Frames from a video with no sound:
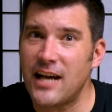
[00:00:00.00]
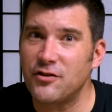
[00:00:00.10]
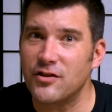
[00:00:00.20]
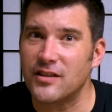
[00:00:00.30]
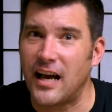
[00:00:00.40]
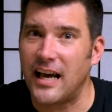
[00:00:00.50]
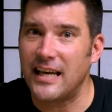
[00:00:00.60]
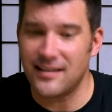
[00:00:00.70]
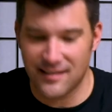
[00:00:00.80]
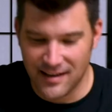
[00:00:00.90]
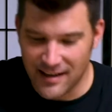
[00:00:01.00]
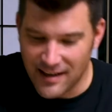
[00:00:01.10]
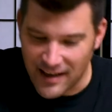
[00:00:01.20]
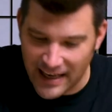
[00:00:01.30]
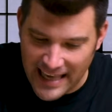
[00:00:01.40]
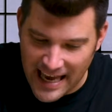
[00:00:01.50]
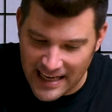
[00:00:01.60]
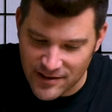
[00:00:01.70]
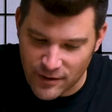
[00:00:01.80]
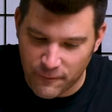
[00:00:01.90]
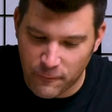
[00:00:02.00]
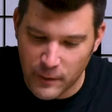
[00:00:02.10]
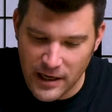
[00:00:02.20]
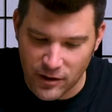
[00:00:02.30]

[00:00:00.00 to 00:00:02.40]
exercise, again, is to free